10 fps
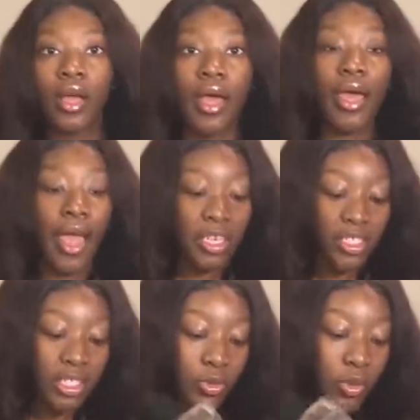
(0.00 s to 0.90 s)

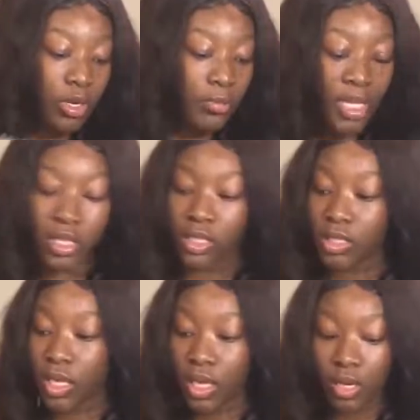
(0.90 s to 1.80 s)
actually want to make
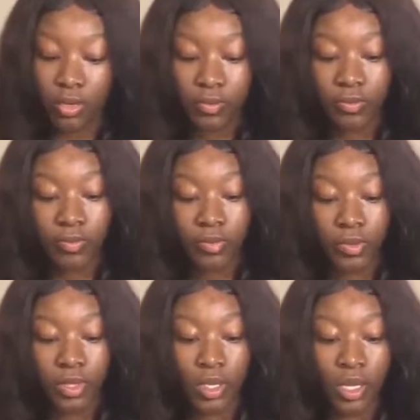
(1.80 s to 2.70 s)
this hair,
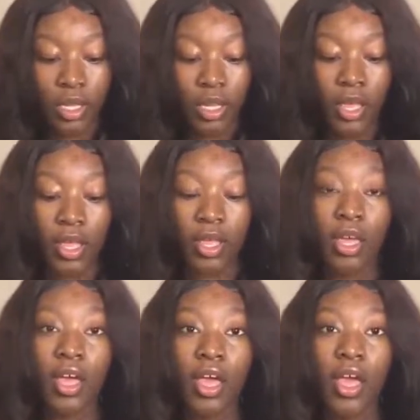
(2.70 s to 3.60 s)
like,
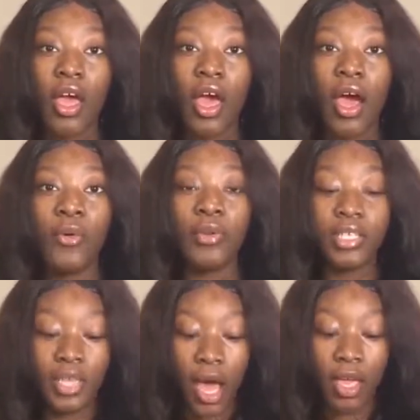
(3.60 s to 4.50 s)
I want
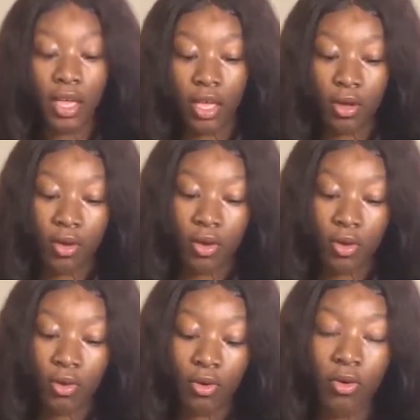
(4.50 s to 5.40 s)
to dye it
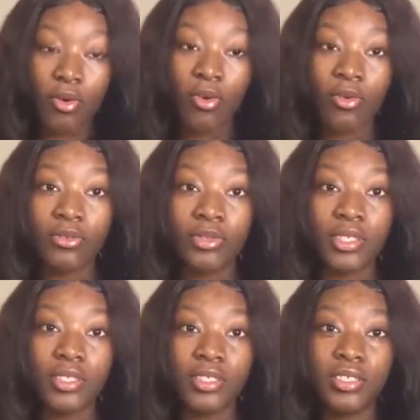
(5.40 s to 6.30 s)

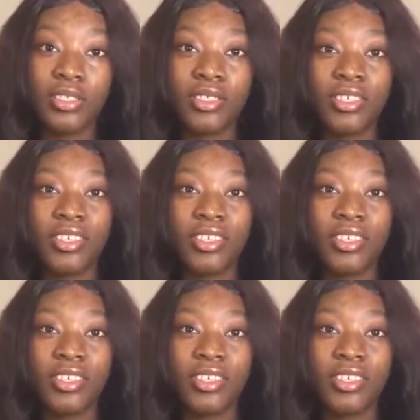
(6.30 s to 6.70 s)
orange.